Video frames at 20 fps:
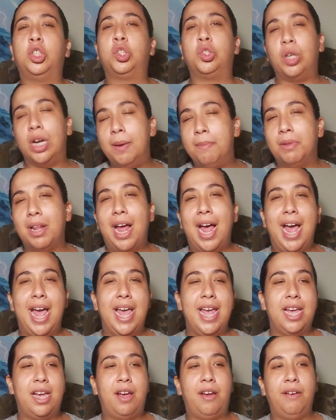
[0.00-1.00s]

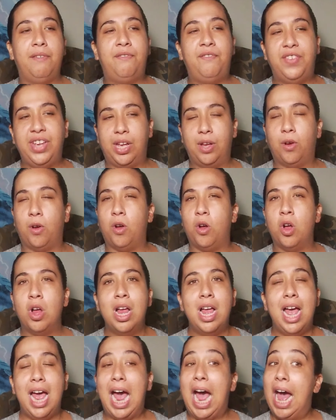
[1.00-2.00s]
dreamlike feel,
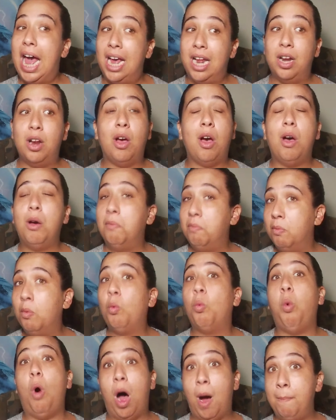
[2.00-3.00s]
and
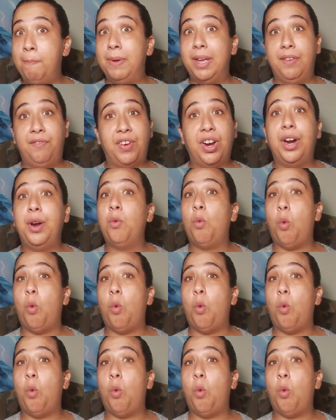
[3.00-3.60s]
wompy, very